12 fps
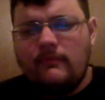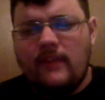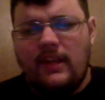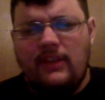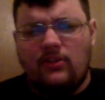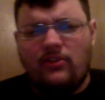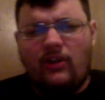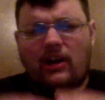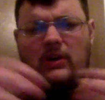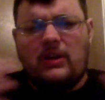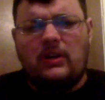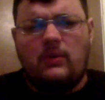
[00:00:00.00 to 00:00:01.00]
And there's a lot
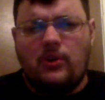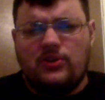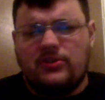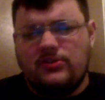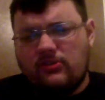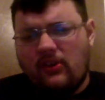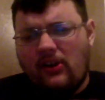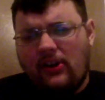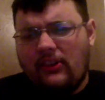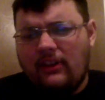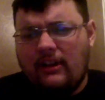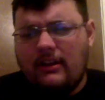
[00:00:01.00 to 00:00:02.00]
of questions
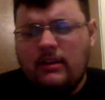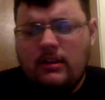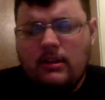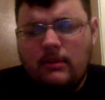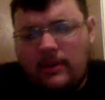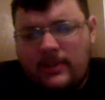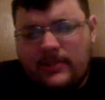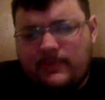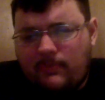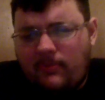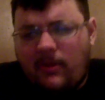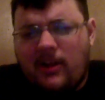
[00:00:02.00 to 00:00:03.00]
surrounding that, but it's
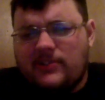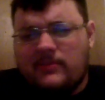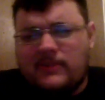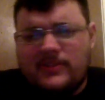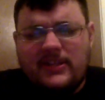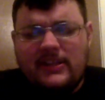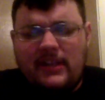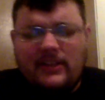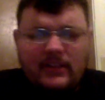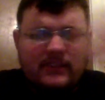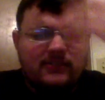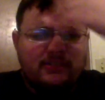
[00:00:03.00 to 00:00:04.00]
awesome to see
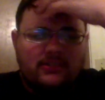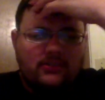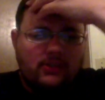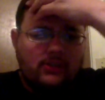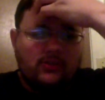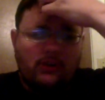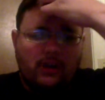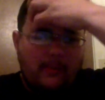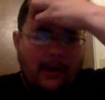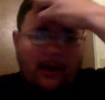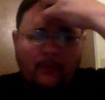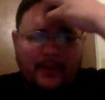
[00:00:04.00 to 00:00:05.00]
that it's going to
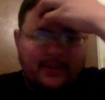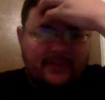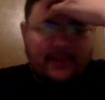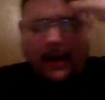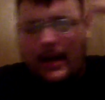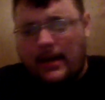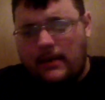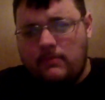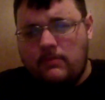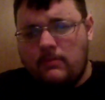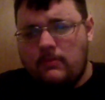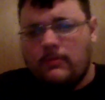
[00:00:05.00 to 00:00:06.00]
come out, because I
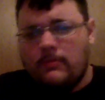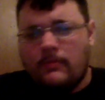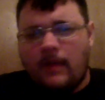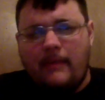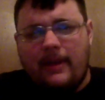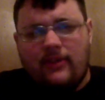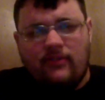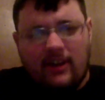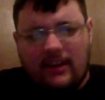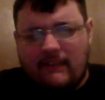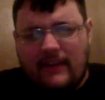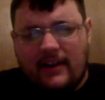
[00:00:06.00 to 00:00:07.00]
may try to
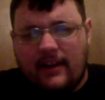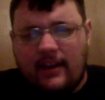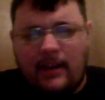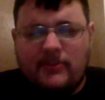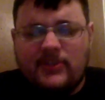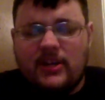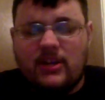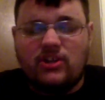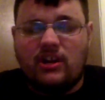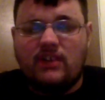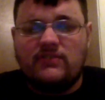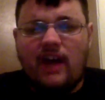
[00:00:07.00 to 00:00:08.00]
give that game a second
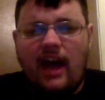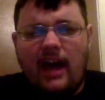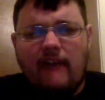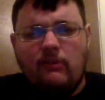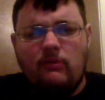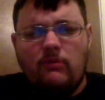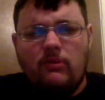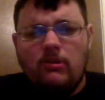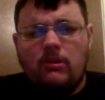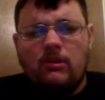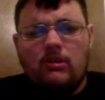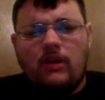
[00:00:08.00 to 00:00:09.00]
chance.
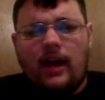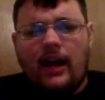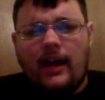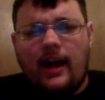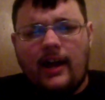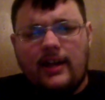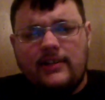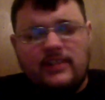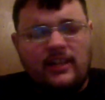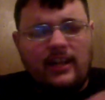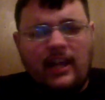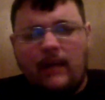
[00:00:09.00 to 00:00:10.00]
I got into
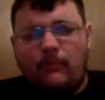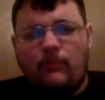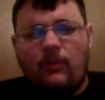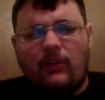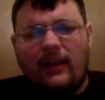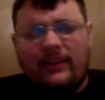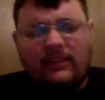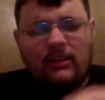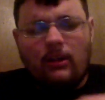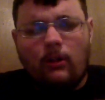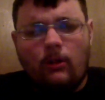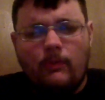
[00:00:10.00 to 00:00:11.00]
that game. I liked it
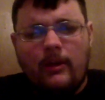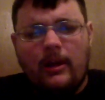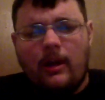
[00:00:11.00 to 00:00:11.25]
a little bit.